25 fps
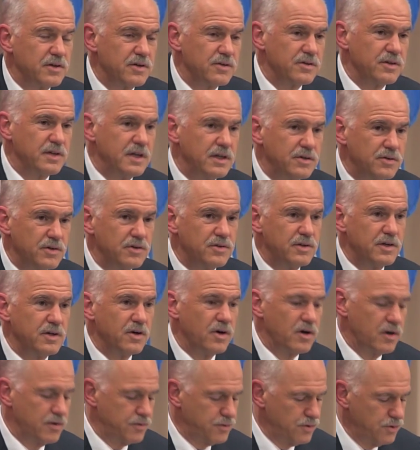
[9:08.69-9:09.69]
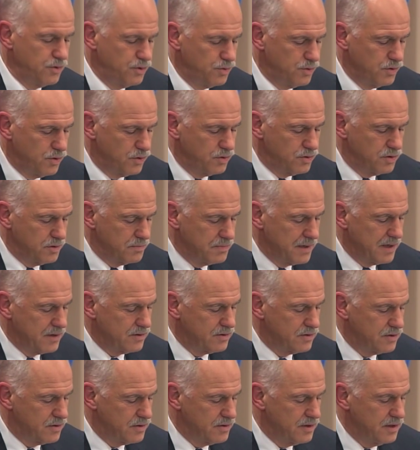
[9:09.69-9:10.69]
There's an interesting author who wrote
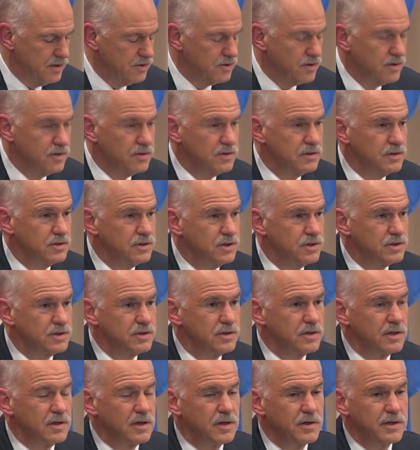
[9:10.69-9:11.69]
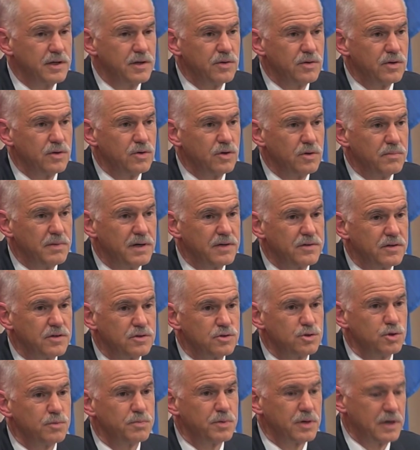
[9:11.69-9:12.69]
about these just a year ago about the
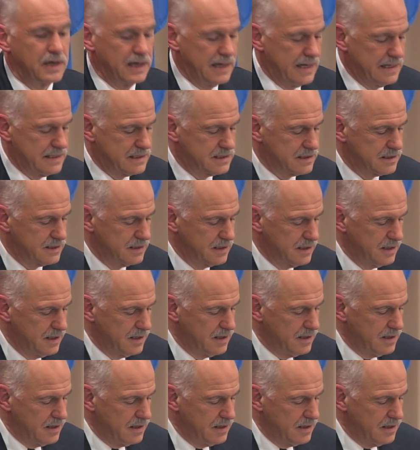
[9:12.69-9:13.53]
superclass.